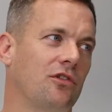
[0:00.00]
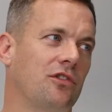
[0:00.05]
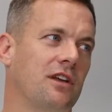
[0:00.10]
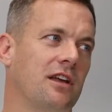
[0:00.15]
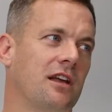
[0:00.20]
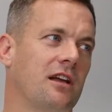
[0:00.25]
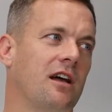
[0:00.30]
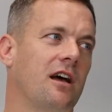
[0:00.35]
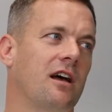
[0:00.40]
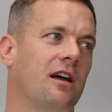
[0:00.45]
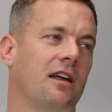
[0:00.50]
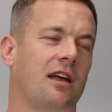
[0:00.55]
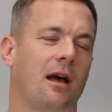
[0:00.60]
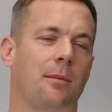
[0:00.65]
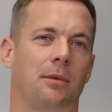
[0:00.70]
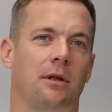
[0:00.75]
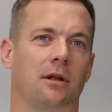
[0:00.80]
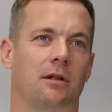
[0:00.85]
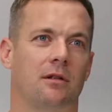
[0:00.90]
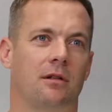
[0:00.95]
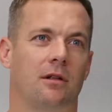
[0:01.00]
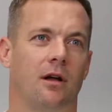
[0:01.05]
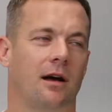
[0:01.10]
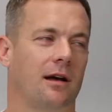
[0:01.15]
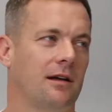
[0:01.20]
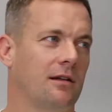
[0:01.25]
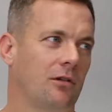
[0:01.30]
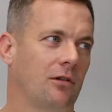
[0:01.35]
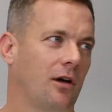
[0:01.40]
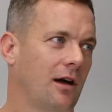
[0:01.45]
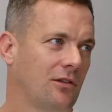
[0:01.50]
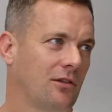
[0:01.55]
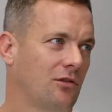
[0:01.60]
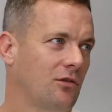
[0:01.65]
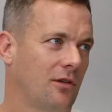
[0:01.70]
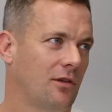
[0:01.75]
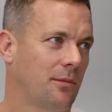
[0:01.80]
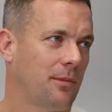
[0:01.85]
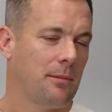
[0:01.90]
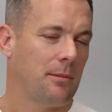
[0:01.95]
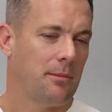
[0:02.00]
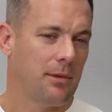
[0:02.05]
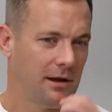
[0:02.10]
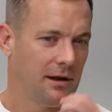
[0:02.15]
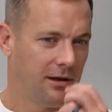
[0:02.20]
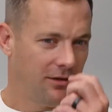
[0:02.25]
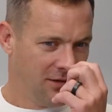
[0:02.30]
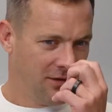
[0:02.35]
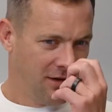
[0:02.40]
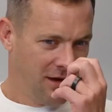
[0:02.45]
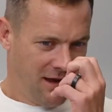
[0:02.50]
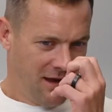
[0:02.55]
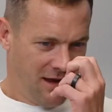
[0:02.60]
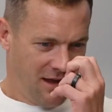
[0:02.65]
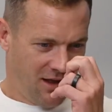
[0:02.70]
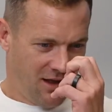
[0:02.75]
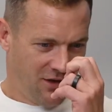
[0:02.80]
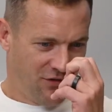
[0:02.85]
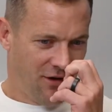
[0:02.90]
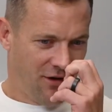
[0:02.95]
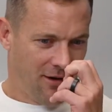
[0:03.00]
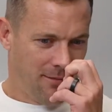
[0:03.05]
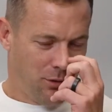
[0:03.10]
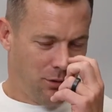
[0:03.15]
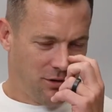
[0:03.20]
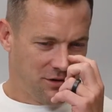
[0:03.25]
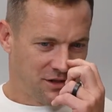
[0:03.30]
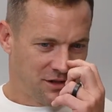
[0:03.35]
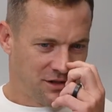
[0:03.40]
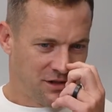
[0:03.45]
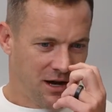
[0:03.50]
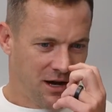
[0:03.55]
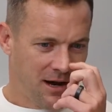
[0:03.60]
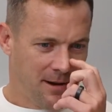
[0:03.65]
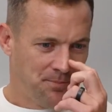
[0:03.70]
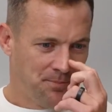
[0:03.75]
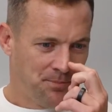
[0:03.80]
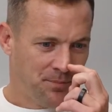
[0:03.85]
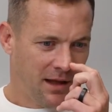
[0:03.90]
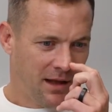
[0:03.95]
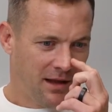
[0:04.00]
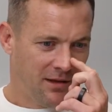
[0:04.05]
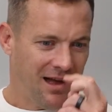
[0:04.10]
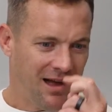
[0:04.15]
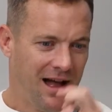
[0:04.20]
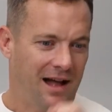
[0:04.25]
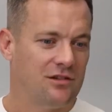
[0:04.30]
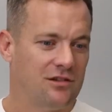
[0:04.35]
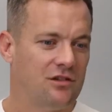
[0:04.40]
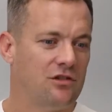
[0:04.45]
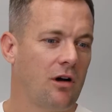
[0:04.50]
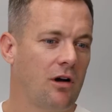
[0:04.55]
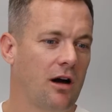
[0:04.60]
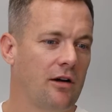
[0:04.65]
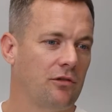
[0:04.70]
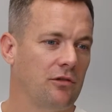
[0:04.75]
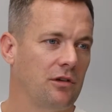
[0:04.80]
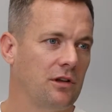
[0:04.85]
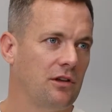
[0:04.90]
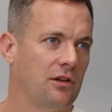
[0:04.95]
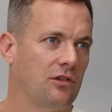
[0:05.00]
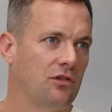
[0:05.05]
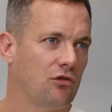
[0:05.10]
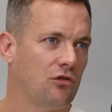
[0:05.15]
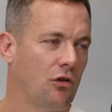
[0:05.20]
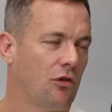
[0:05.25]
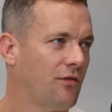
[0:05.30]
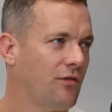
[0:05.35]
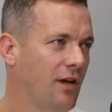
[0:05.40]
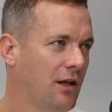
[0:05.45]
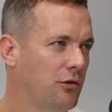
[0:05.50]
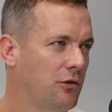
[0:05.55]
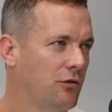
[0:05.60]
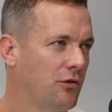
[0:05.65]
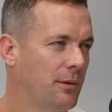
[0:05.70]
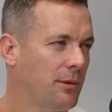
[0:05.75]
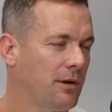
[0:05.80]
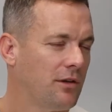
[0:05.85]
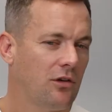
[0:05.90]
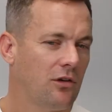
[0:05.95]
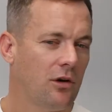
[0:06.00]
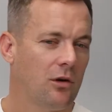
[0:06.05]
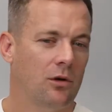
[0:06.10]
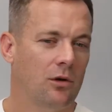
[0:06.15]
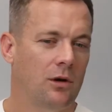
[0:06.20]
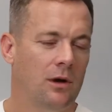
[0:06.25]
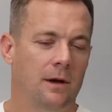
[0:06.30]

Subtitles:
you get a couple of likes or something, but it's very point in time, and it's hard to derive really strong value from it. So,